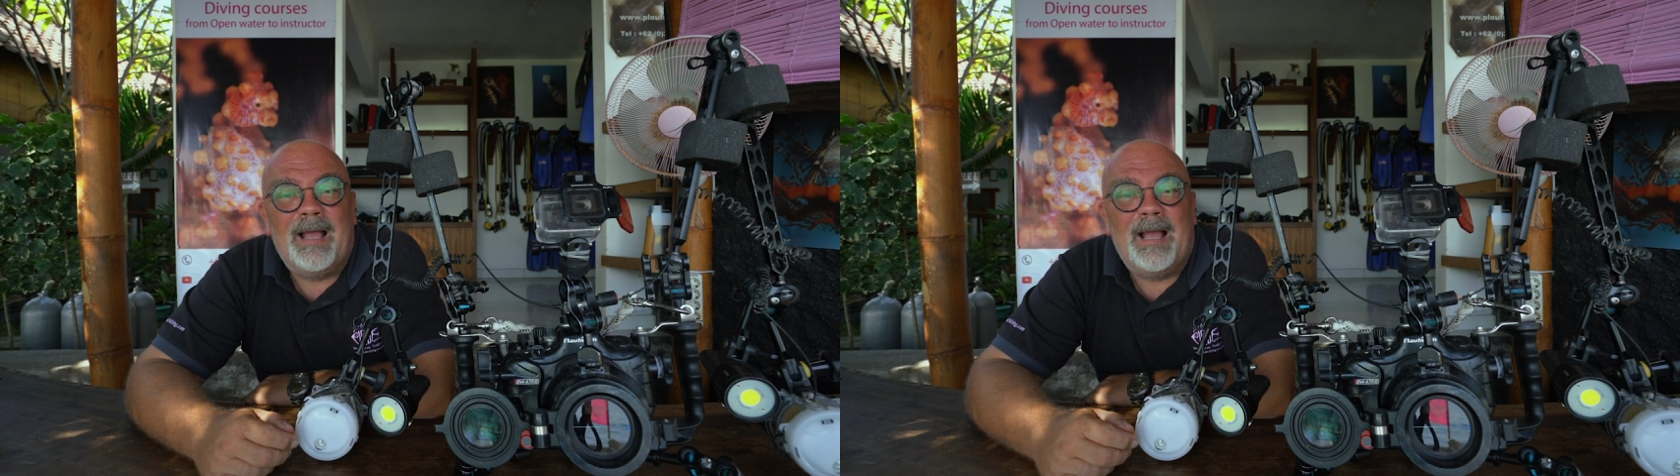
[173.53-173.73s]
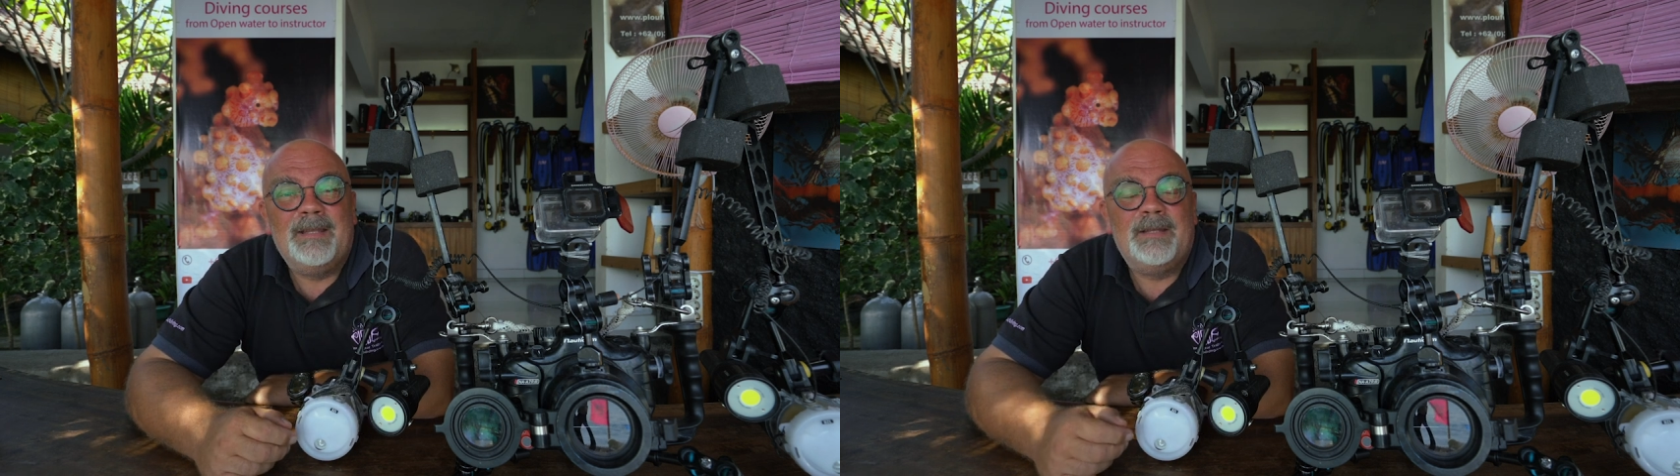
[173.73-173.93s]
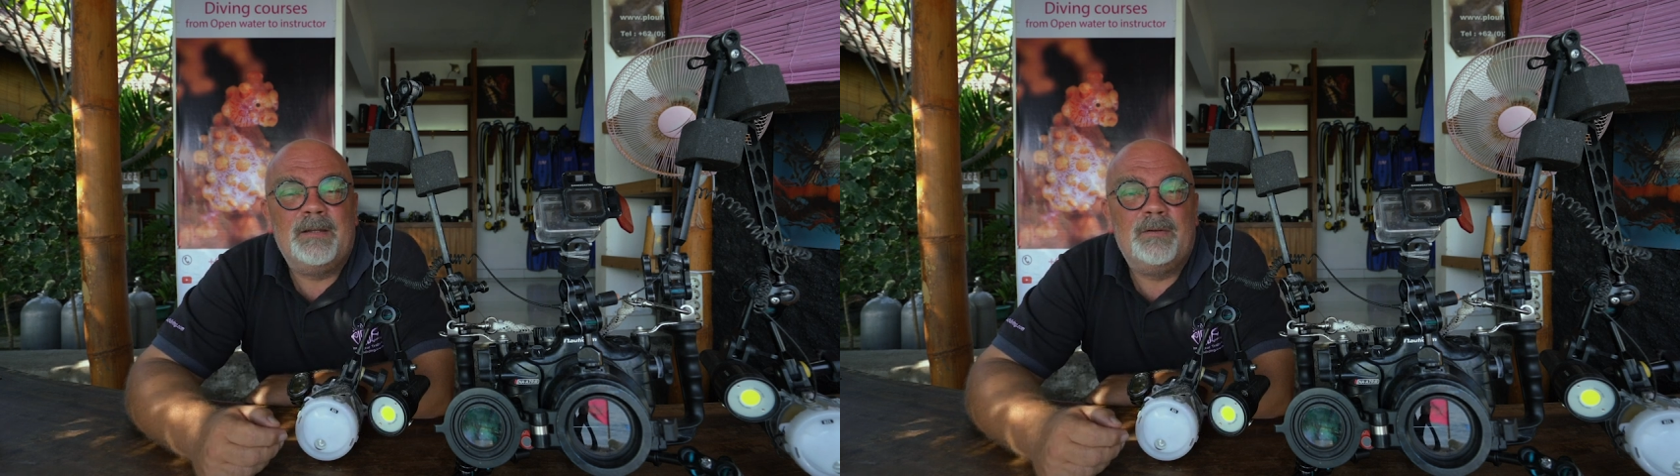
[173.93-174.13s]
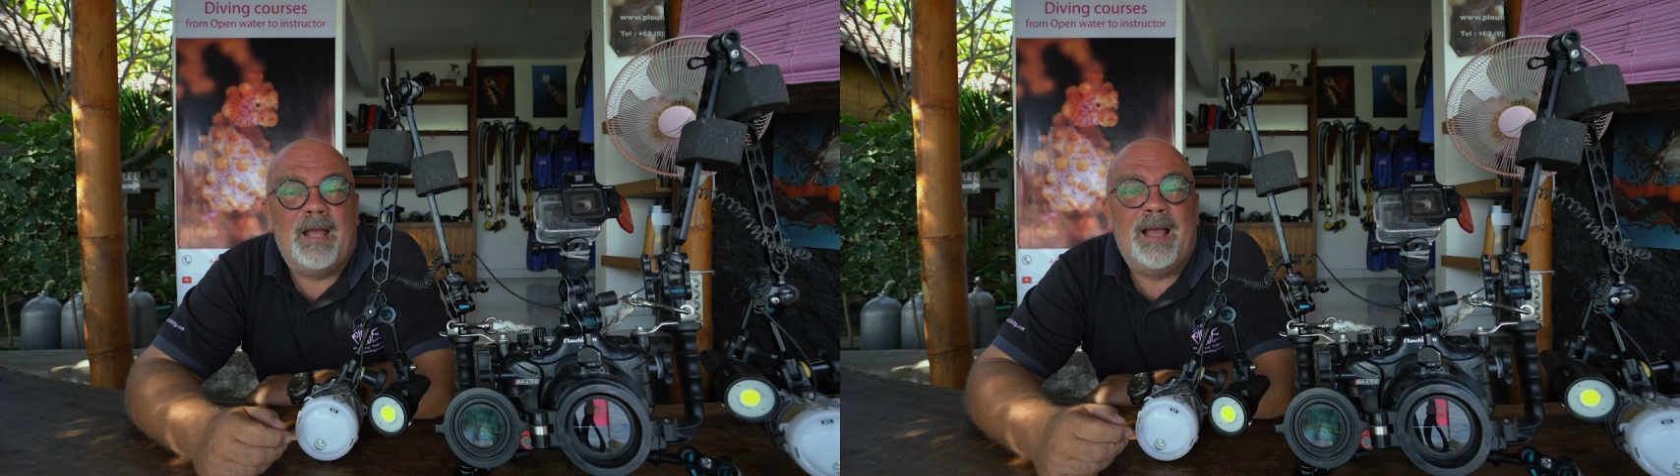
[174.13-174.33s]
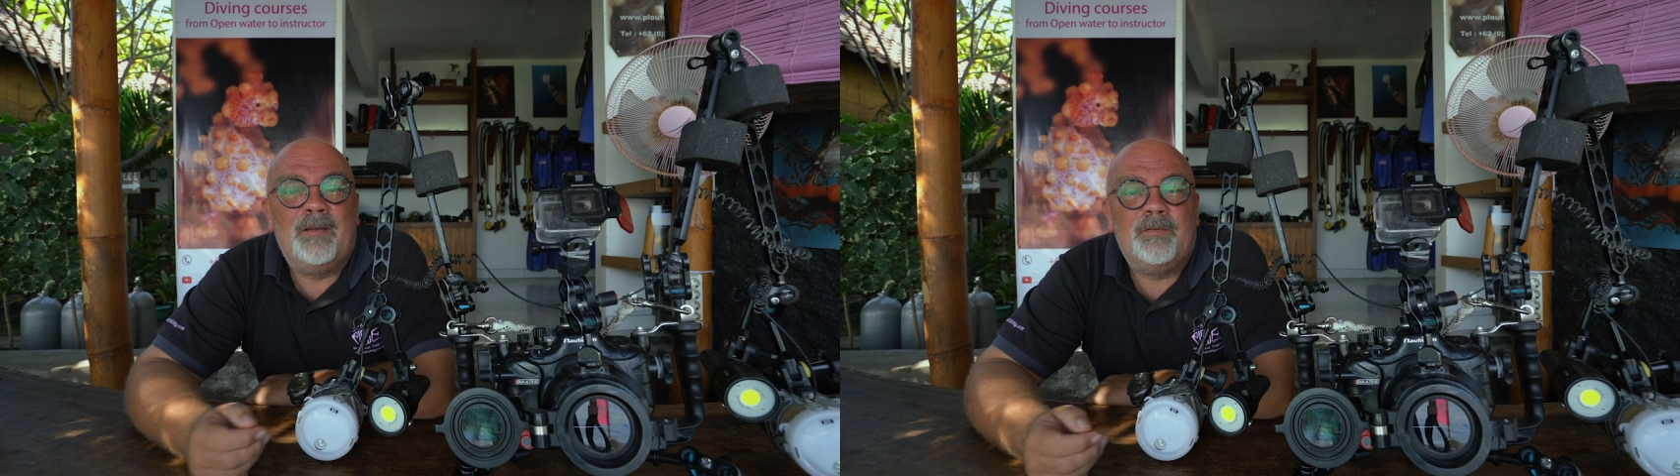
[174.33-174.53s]
I can
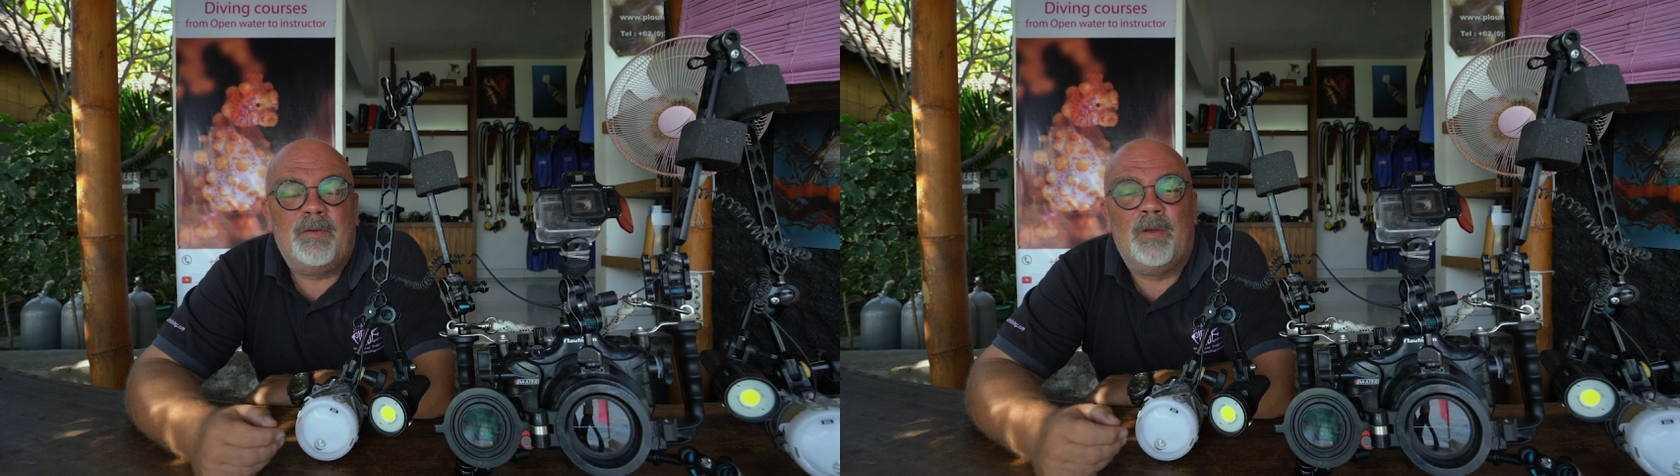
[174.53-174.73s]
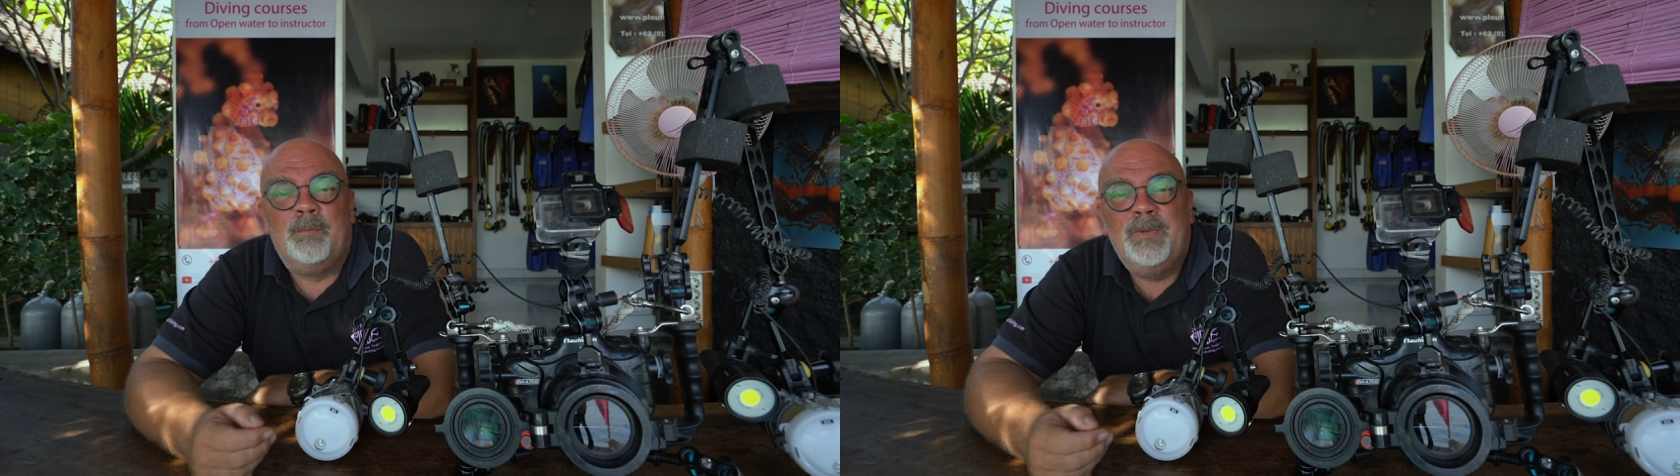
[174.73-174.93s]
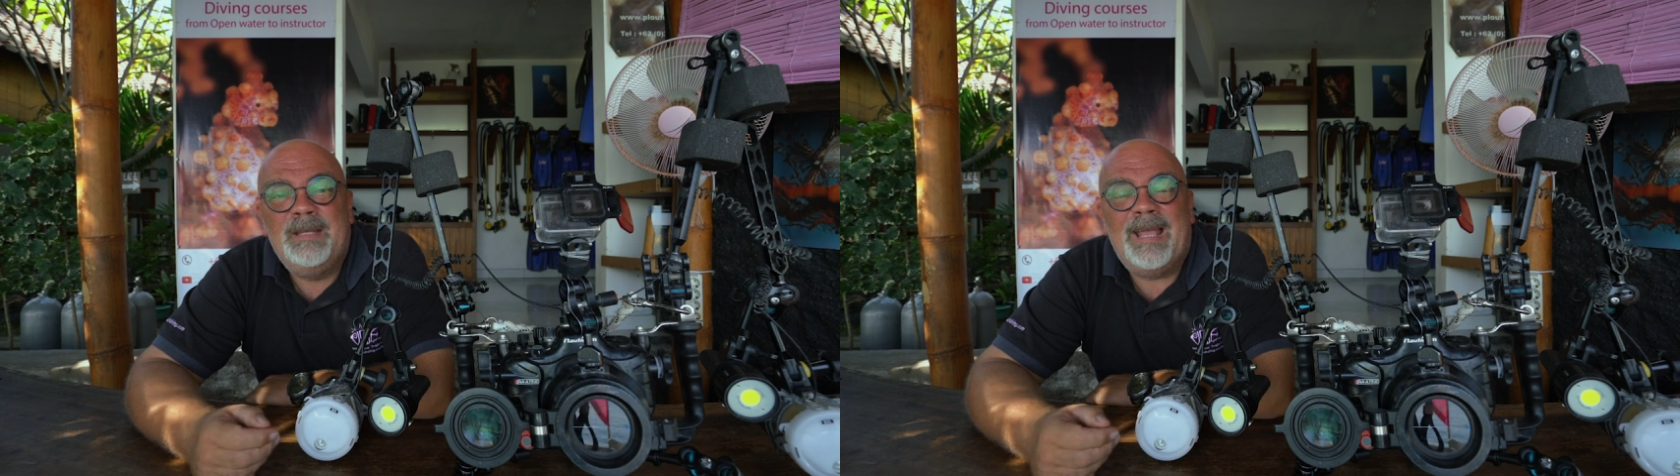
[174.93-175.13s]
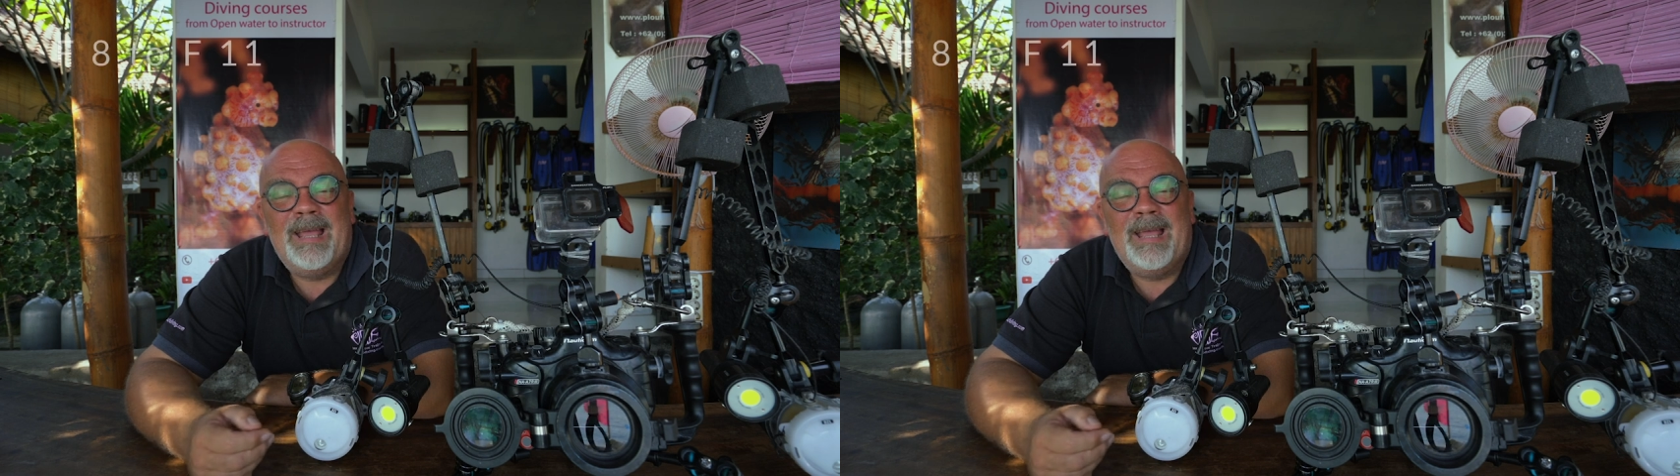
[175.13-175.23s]
have a big